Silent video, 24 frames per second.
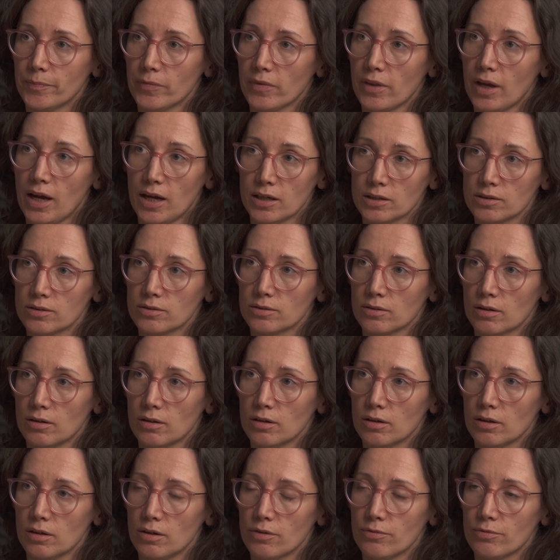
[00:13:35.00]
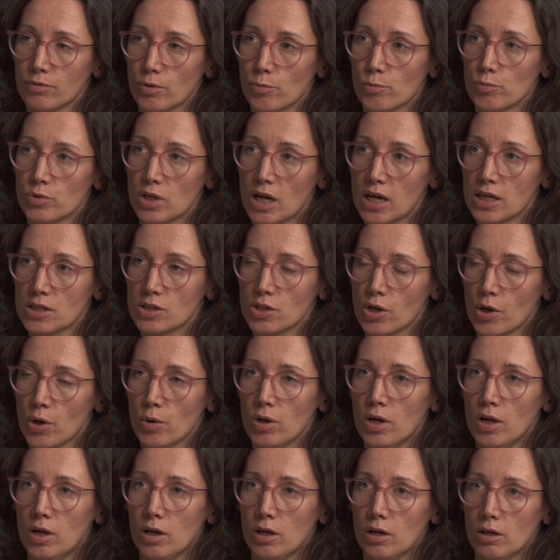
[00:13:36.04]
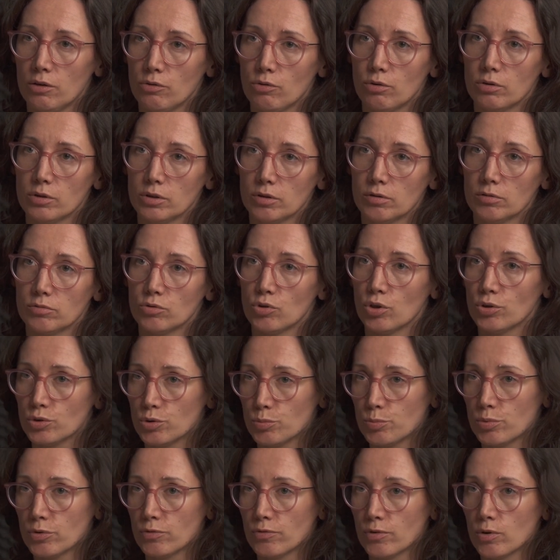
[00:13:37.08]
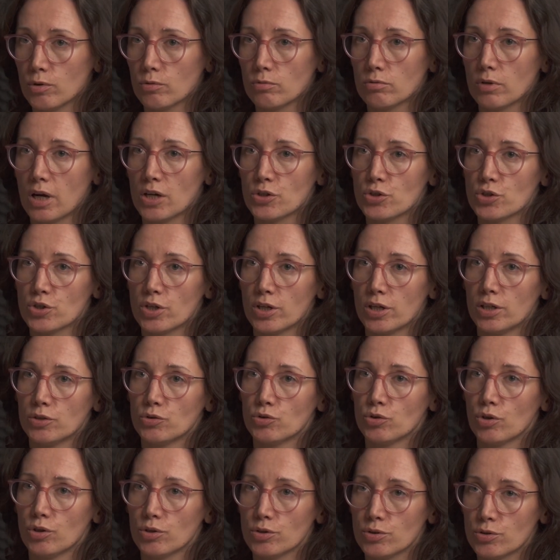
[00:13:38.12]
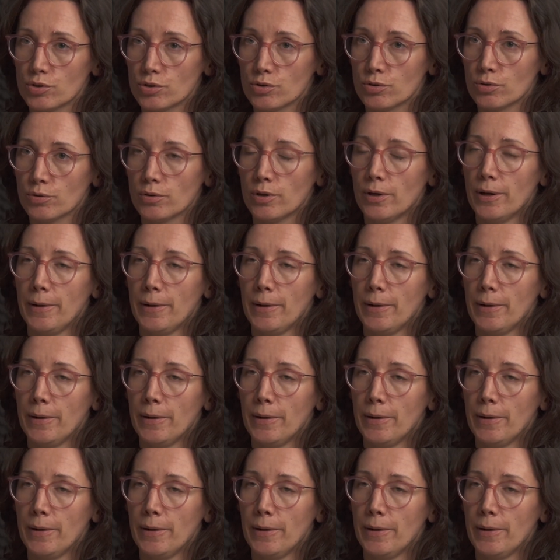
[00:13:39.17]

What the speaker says: that from NATO in order not to provoke Russia, not to